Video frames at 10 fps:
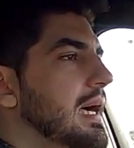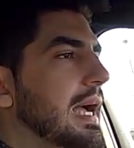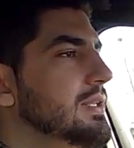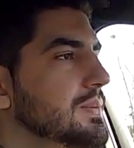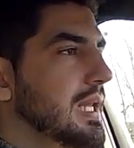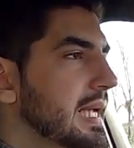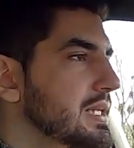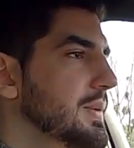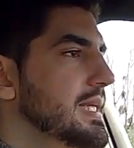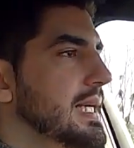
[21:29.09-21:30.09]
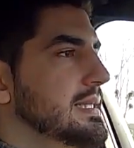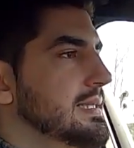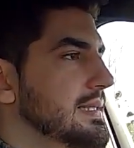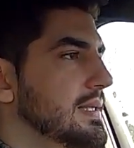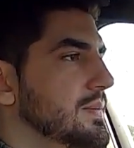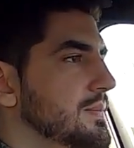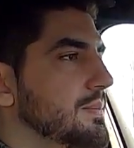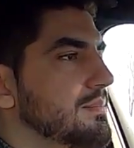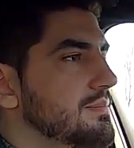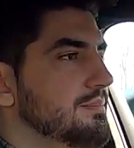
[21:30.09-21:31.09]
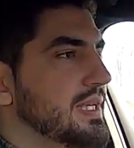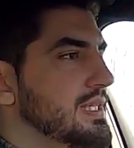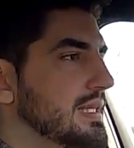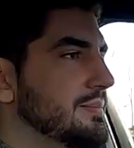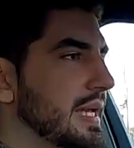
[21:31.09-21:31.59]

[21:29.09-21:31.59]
I don't like doing that, you know, basically